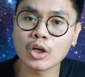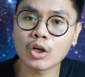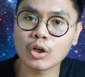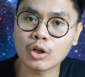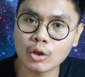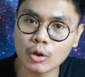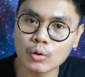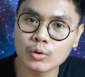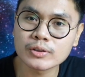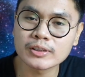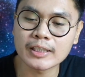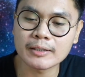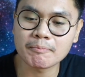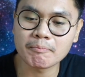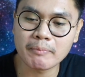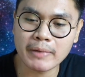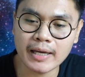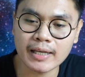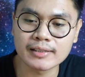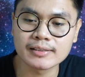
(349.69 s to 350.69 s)

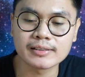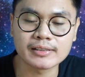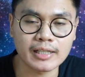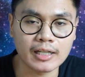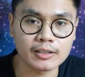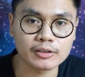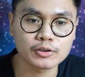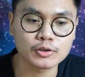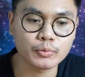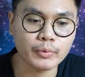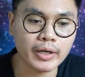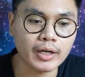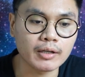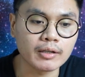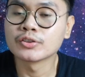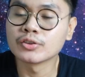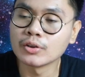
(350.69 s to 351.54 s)
closing beds elsewhere.